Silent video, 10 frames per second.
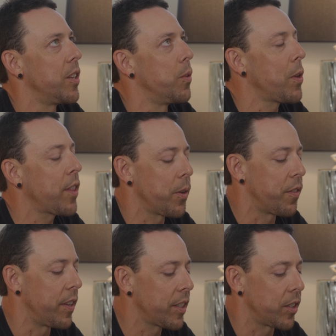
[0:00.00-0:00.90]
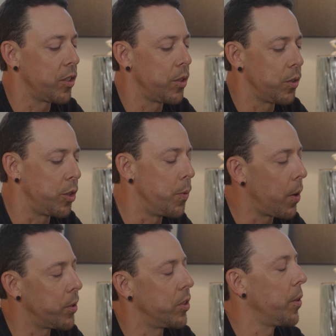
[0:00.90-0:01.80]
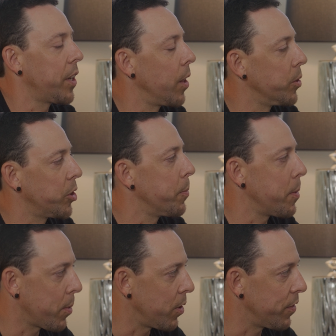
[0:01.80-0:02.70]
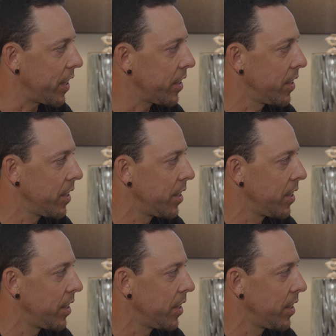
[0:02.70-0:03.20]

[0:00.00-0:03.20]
one thing with Fiilex is you always know the color is going to be perfect.